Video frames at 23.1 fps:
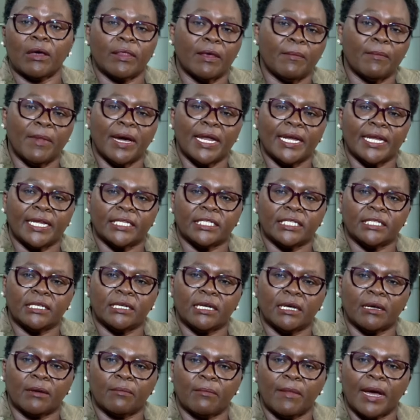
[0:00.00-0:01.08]
the mandate
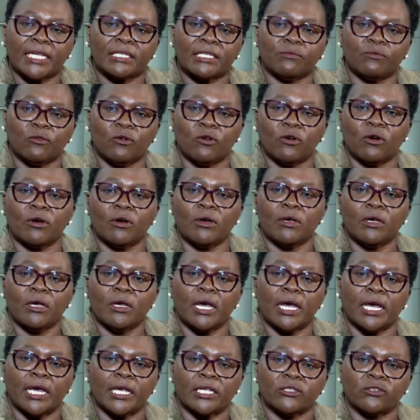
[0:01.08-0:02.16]
much more
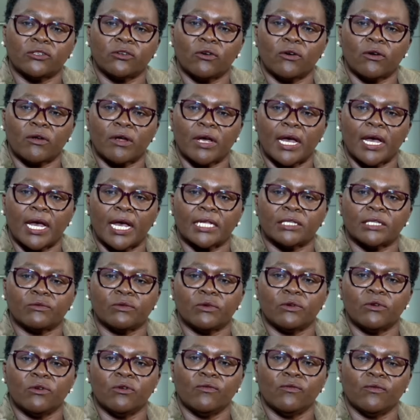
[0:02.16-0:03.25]
stronger as
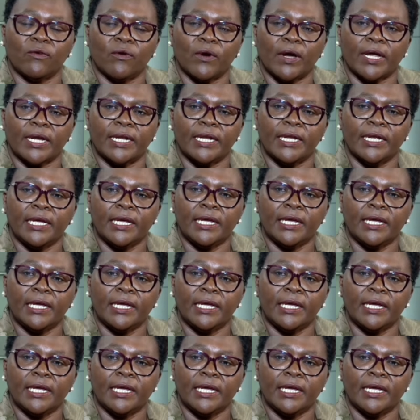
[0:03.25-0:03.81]
we go forward.